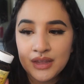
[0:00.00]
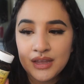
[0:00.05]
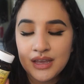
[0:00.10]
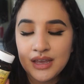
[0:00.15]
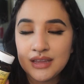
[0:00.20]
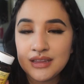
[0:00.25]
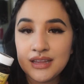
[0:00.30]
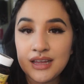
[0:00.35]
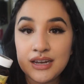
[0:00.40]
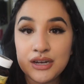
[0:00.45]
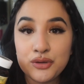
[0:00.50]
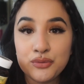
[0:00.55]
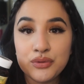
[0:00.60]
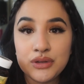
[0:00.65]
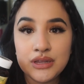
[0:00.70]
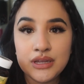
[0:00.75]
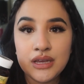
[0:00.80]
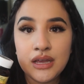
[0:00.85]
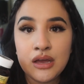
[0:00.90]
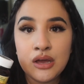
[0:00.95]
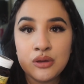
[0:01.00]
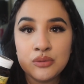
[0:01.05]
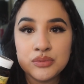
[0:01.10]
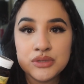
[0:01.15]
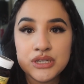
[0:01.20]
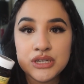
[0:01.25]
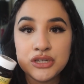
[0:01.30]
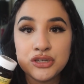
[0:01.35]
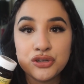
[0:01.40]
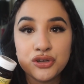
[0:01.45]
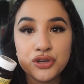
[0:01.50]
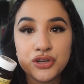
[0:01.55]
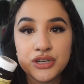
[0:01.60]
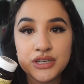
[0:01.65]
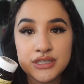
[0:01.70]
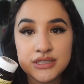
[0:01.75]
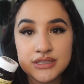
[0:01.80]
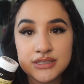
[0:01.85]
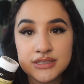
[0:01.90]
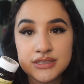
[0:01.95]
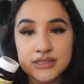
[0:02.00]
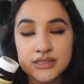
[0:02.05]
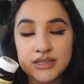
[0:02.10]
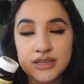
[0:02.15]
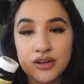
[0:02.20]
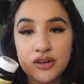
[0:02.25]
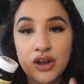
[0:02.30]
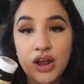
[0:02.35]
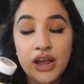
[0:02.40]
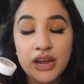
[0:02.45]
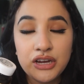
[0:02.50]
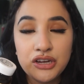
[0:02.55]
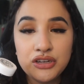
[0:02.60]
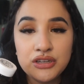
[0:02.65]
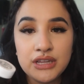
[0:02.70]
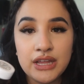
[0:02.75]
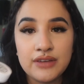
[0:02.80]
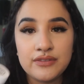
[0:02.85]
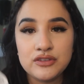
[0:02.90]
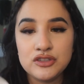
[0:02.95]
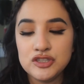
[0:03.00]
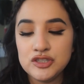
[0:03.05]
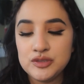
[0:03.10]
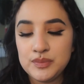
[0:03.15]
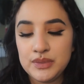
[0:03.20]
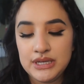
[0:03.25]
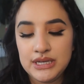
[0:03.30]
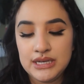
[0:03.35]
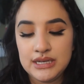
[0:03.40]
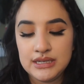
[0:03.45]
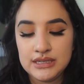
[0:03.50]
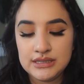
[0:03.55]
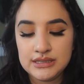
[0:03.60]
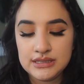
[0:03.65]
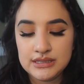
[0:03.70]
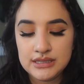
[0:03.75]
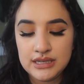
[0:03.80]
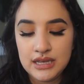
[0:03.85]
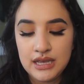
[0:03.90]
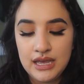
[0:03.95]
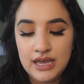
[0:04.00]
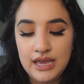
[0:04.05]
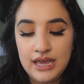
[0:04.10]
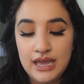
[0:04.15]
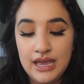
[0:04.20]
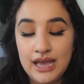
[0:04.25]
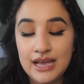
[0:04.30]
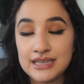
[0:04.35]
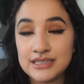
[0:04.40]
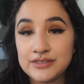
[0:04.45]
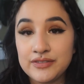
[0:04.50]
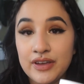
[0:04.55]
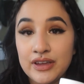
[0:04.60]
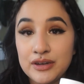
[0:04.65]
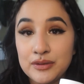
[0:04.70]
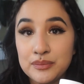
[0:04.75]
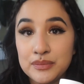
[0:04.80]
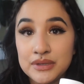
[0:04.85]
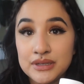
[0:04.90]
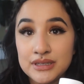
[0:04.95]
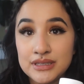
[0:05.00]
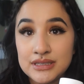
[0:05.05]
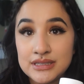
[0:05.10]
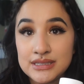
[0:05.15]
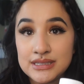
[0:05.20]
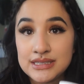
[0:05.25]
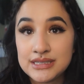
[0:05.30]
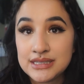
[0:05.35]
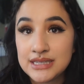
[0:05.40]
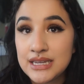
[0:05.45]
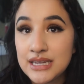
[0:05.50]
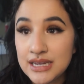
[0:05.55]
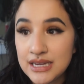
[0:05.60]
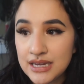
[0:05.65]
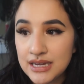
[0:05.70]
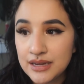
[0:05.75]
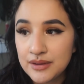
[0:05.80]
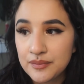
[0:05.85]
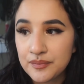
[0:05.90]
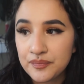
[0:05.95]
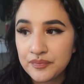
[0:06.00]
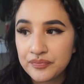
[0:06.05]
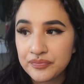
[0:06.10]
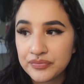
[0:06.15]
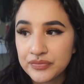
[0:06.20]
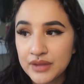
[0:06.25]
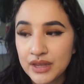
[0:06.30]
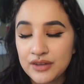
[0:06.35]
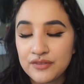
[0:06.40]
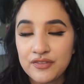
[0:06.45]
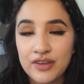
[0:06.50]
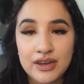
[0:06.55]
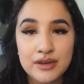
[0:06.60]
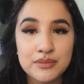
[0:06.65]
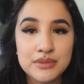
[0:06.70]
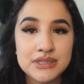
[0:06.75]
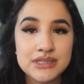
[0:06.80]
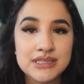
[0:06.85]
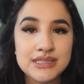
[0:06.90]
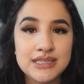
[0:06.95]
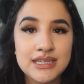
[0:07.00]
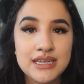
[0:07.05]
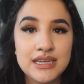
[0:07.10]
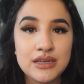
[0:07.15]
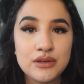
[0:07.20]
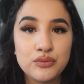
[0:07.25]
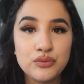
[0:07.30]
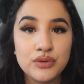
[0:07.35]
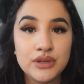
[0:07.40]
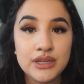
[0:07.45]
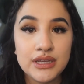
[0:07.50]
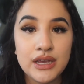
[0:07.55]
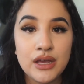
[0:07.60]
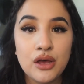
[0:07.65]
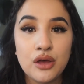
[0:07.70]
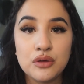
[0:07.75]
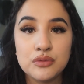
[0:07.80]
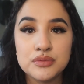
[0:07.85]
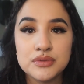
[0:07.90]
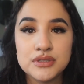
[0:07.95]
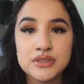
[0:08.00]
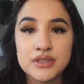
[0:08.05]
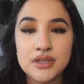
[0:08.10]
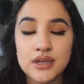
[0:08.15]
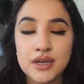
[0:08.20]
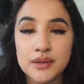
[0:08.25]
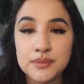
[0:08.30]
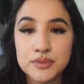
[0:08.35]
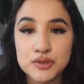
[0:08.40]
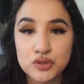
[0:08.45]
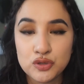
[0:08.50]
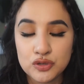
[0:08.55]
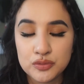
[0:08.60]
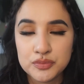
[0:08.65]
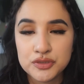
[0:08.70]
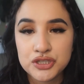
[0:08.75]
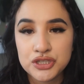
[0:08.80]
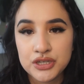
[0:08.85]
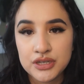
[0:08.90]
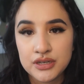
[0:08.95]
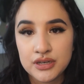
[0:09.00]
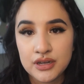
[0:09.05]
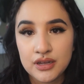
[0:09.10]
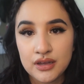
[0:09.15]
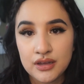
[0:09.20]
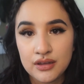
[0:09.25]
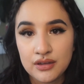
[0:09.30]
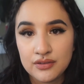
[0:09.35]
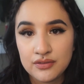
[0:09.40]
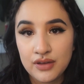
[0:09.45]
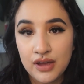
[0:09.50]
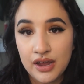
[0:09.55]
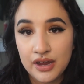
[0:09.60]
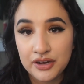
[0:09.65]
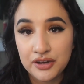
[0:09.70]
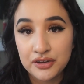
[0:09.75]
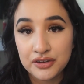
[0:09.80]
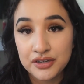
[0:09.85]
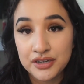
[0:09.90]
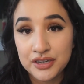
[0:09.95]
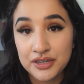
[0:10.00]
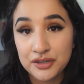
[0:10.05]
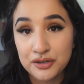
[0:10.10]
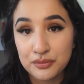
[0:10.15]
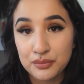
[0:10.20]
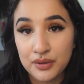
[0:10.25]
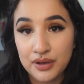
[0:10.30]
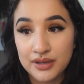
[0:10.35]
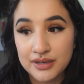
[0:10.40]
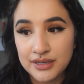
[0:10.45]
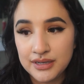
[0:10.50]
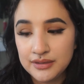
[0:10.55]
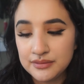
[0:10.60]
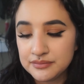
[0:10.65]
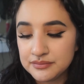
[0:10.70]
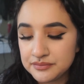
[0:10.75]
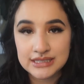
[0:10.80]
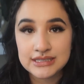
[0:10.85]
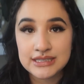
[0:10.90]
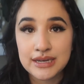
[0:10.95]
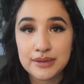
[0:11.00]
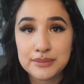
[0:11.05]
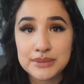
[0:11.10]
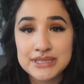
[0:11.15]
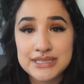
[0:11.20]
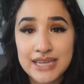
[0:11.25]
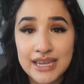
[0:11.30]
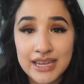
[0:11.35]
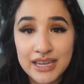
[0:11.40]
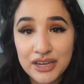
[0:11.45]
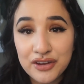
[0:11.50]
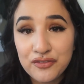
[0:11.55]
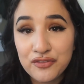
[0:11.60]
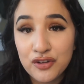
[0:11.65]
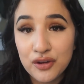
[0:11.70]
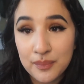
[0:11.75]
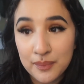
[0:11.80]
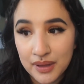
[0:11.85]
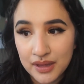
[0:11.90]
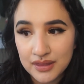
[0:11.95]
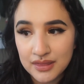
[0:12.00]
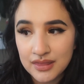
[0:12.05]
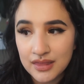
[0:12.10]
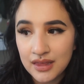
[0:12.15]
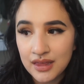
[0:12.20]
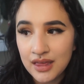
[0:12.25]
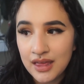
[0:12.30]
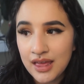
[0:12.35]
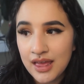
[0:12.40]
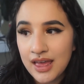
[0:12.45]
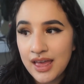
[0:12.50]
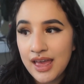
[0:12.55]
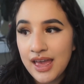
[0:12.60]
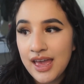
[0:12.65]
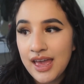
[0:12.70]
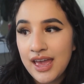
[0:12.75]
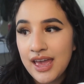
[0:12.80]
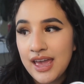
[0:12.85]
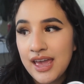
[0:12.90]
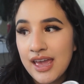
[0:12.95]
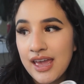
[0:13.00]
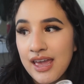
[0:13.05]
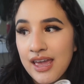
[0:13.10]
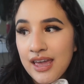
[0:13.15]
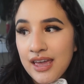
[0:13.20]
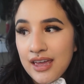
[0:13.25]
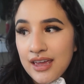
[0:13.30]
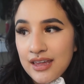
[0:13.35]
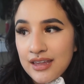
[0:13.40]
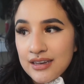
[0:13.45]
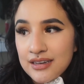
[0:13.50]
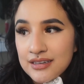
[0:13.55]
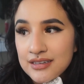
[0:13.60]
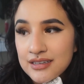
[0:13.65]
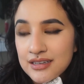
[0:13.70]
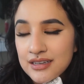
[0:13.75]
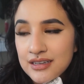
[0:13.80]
and that it really helped increase their iron levels because it has vitamin C, and vitamin C really helps the absorption of iron in your body. And I've been taking it for a month, and